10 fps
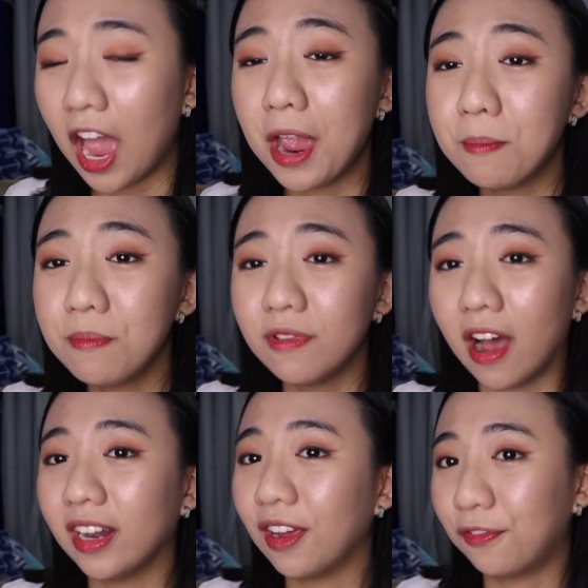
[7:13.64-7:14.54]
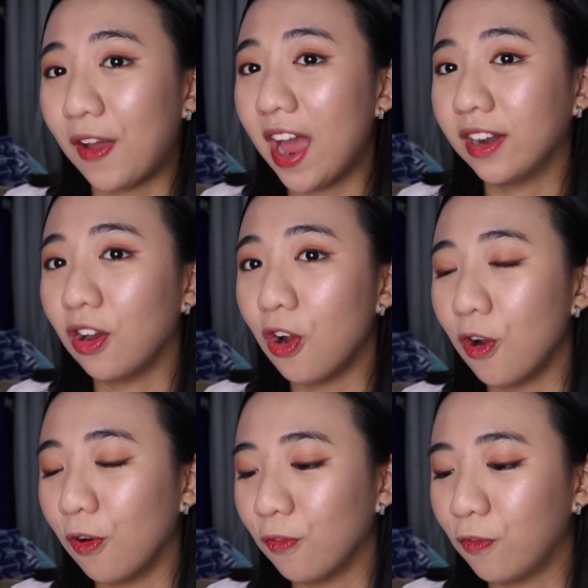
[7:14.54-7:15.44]
I'm not a fan
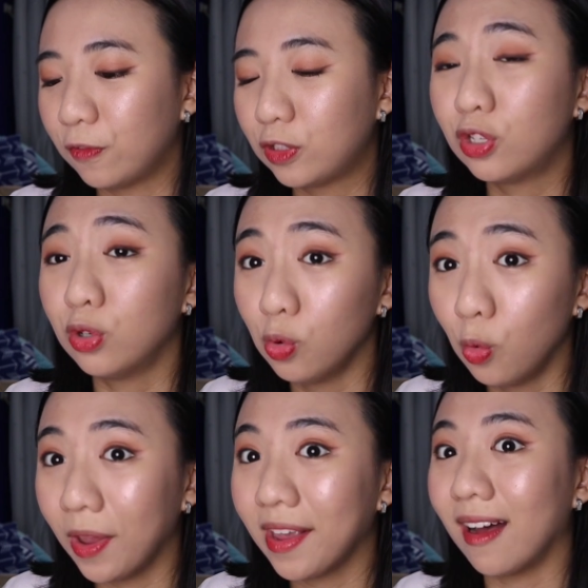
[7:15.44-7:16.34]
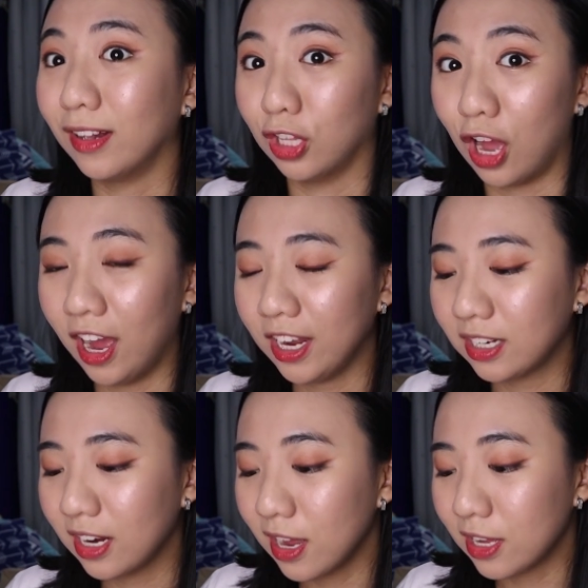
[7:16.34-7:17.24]
of chewing a lot.
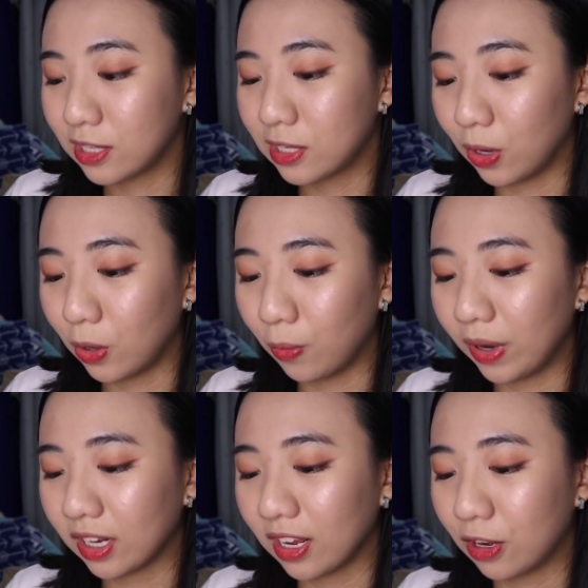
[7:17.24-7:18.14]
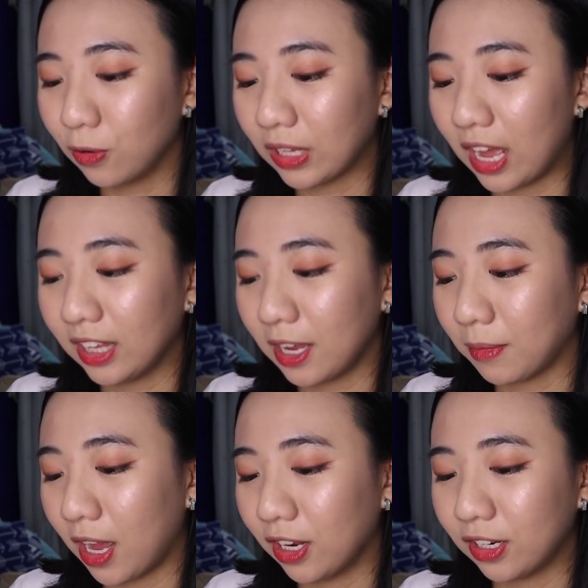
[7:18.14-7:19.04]
So when kung
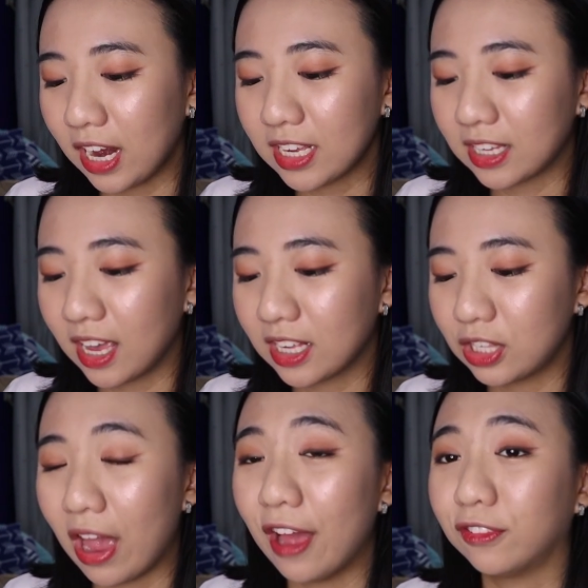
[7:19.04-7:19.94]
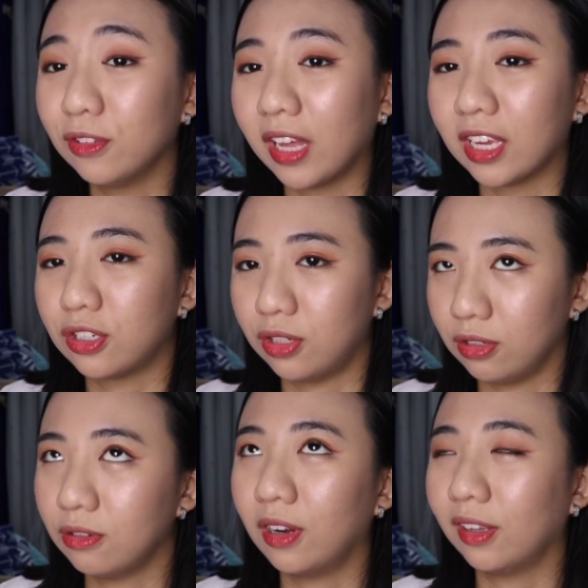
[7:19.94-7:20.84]
mahatigim na kayo ng rice cakes, you have to like
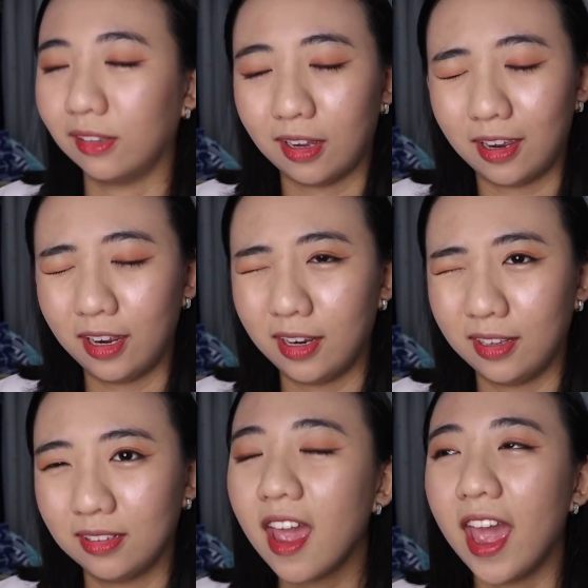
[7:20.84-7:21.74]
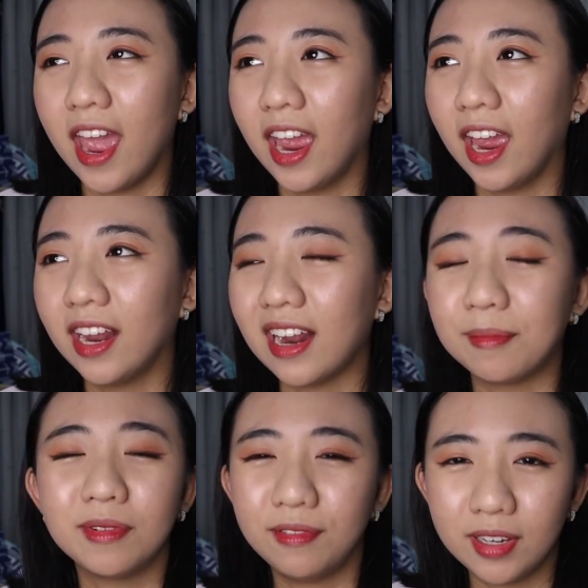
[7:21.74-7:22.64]
chew a lot. And
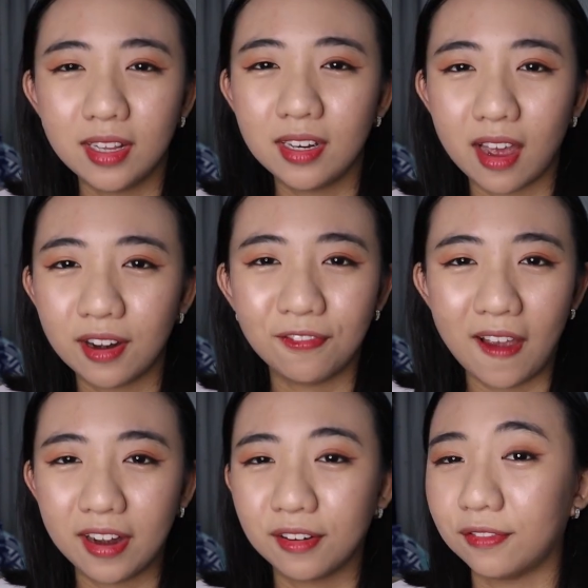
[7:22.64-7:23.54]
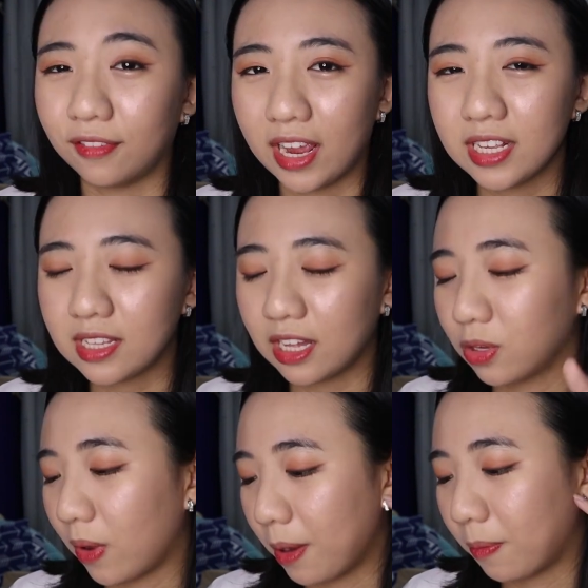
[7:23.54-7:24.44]
I'm really not a fan of rice.
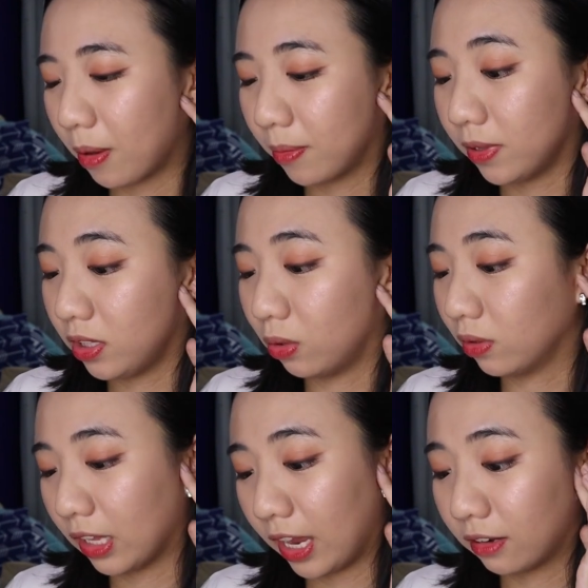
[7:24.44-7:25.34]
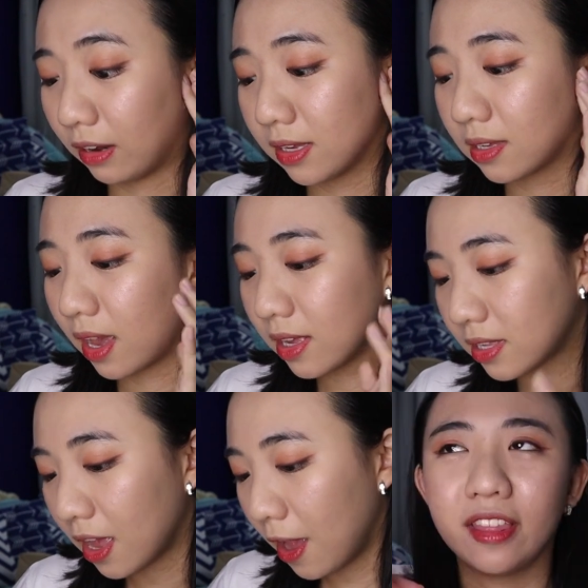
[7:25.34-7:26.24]
That's why I probably don't like rice
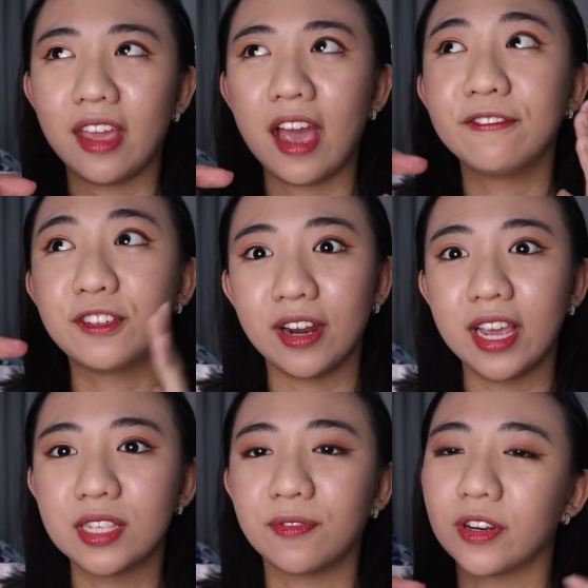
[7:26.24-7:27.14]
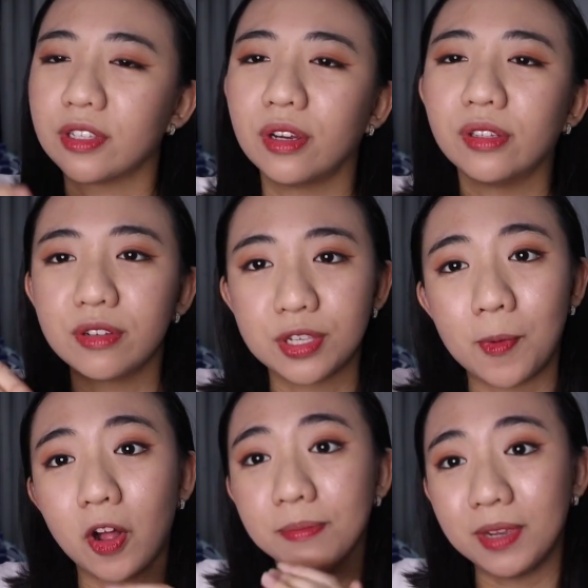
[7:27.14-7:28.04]
cakes. They have trays for solo,
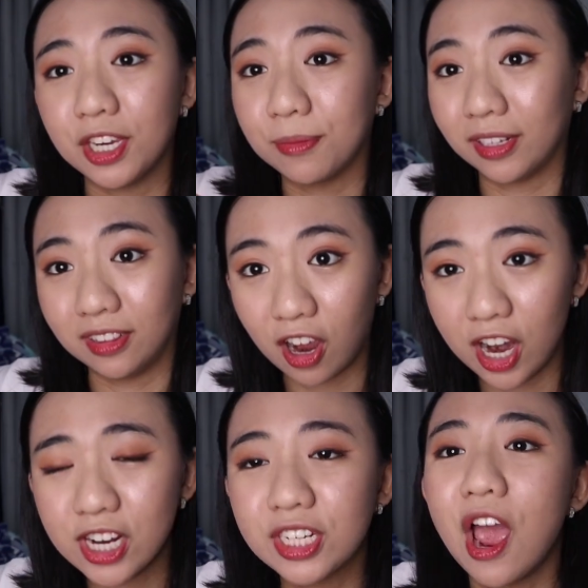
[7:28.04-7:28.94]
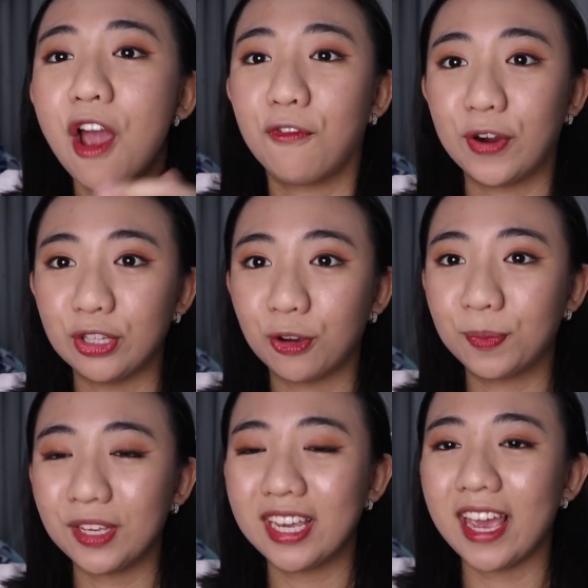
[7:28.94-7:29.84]
small, medium, and large for
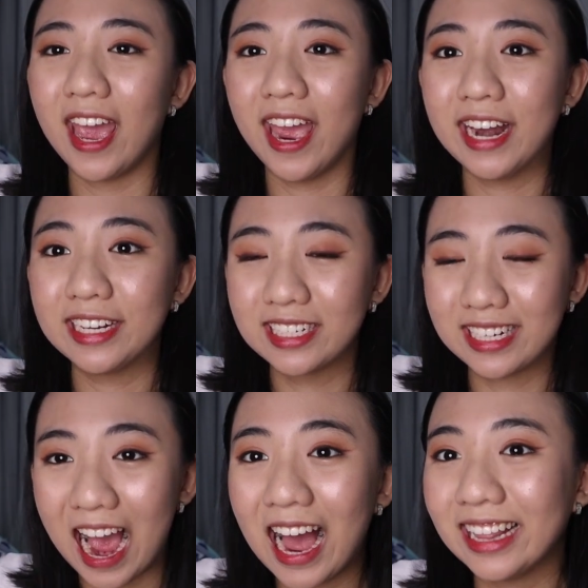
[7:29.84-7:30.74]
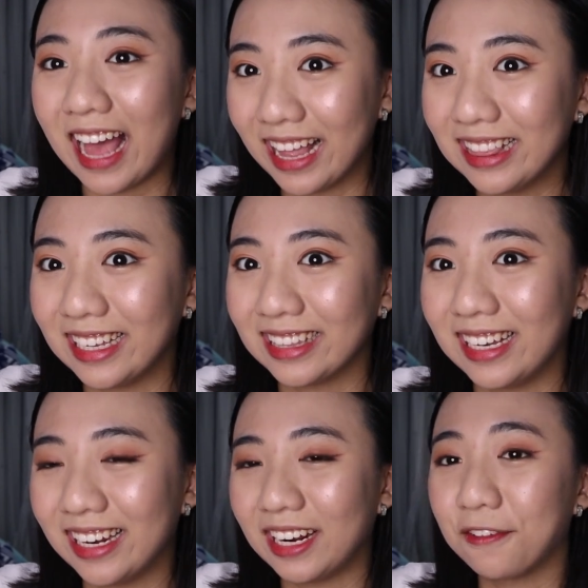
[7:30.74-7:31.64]
tteokbokki. And kahit add lang
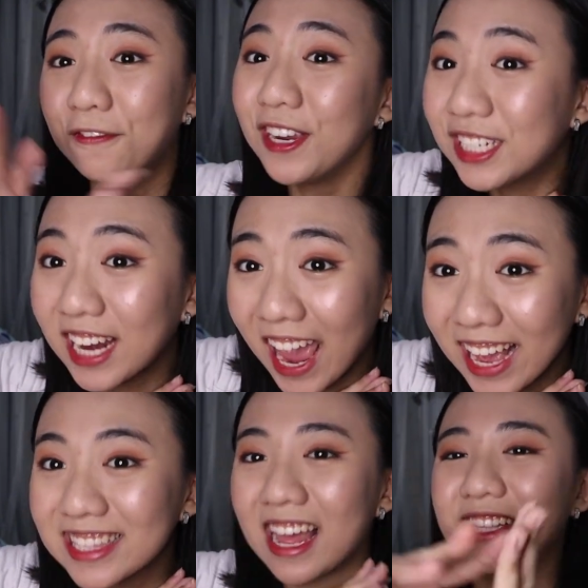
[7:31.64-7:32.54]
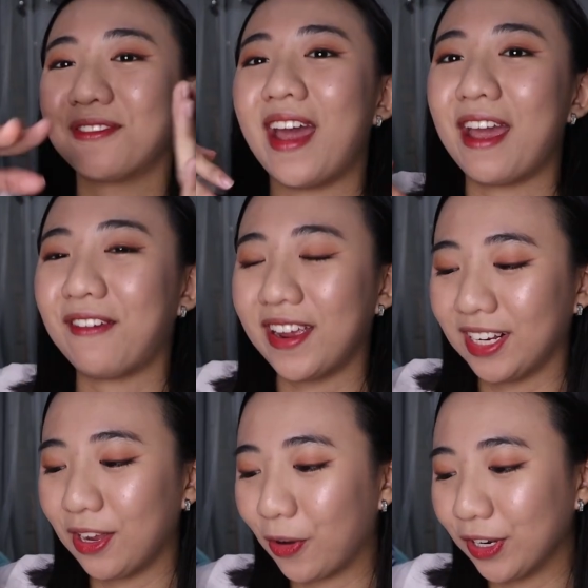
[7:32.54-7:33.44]
nila ng fish cakes. That's why I
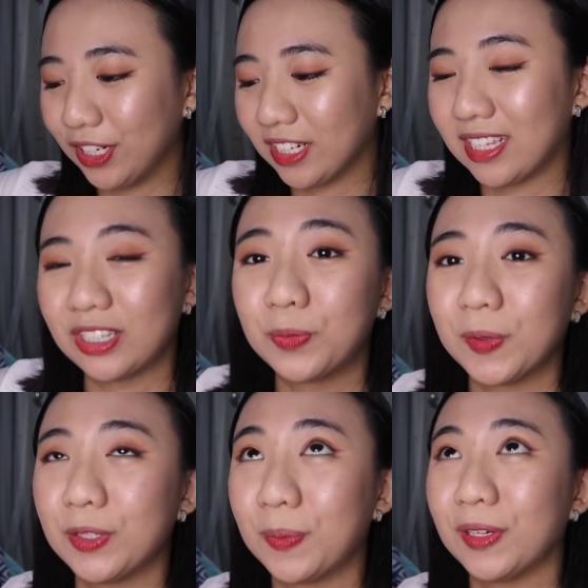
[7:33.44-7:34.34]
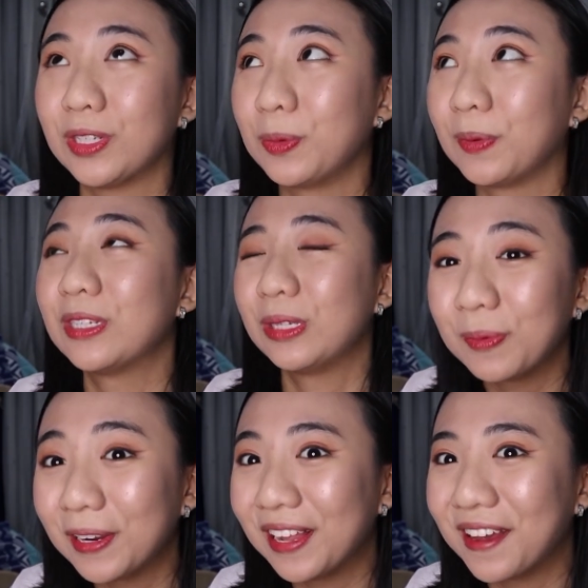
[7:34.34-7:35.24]
finally ordered. This is super
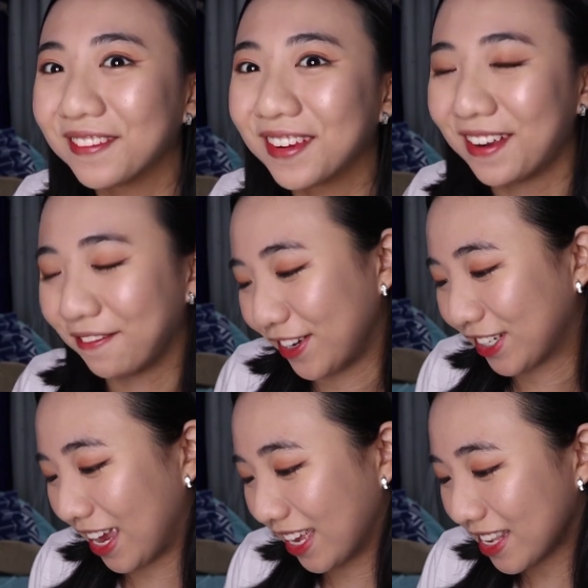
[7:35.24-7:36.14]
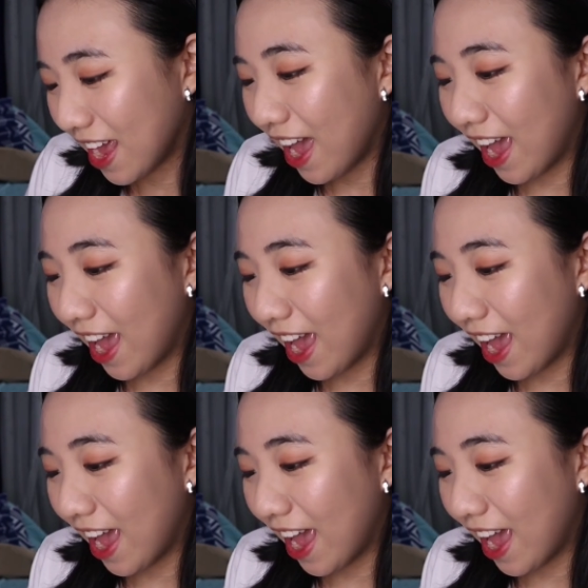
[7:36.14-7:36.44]
love ko ng fish cakes.